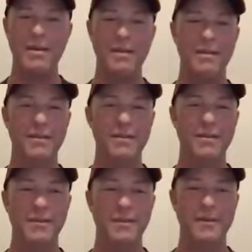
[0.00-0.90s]
and
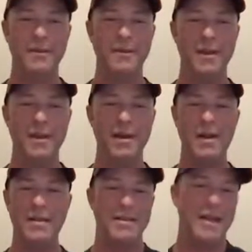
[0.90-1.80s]

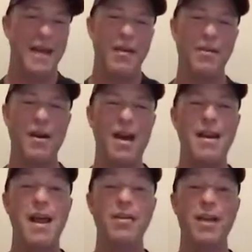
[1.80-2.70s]
I just didn't have
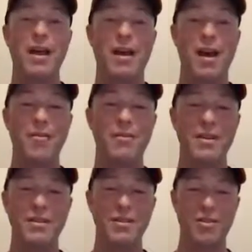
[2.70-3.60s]
a lot of
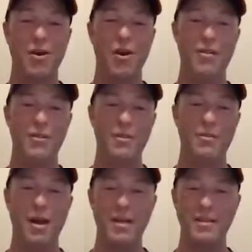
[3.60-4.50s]
confidence to start off in the
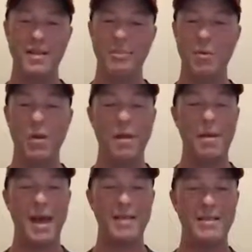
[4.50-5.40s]
process. But when I
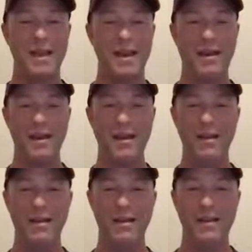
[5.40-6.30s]
passed that
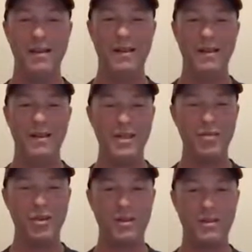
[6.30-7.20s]

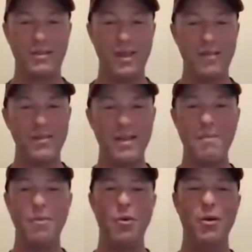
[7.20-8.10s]
District
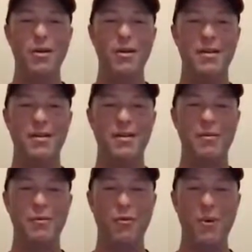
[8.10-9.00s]
17 board
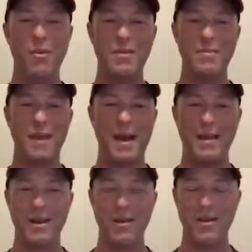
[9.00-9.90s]
before I went to
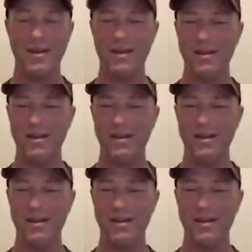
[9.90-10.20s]
PAC area,